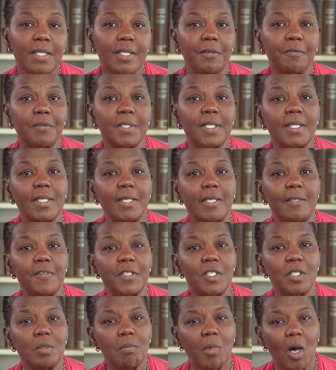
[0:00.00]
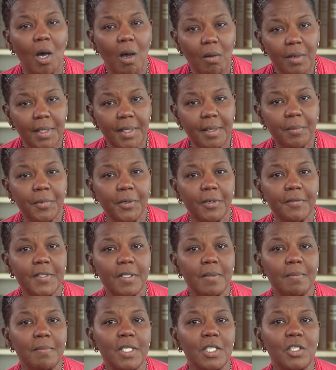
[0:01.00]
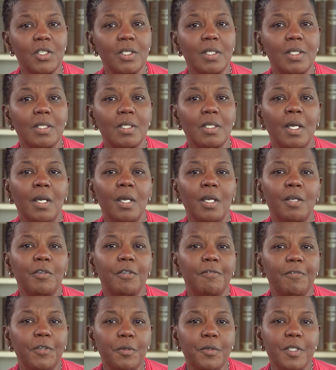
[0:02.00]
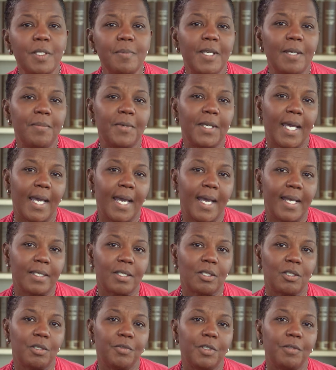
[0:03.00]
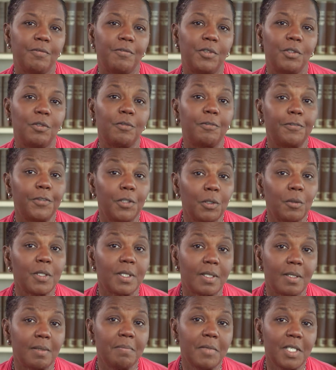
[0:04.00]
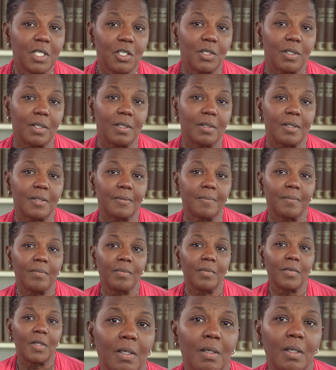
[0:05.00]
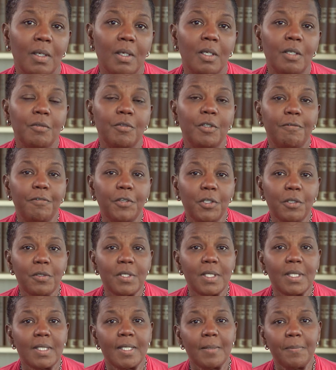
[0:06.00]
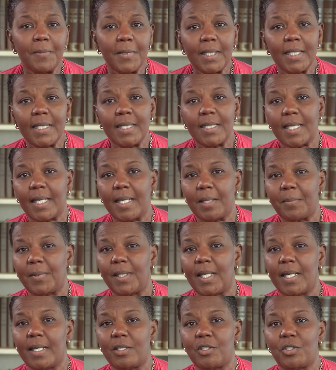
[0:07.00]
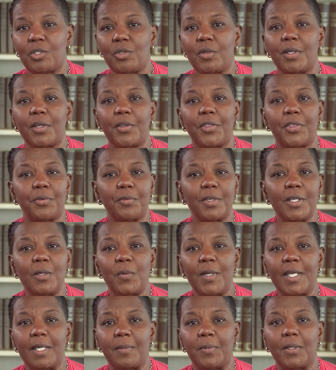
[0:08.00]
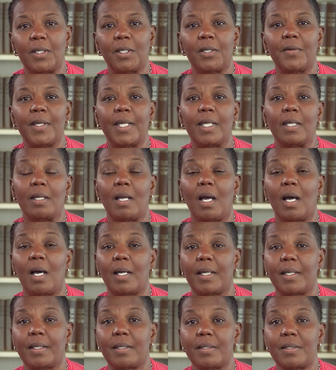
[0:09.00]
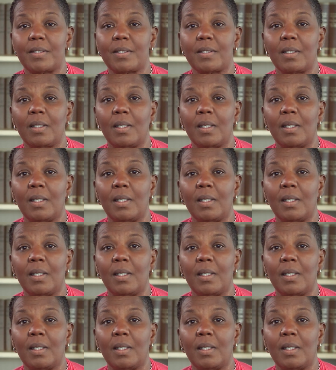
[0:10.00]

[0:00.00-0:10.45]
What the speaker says: that receive small number of submissions, reviewers may be asked to review fewer submissions. Reviews typically take place during a 3-week period in August.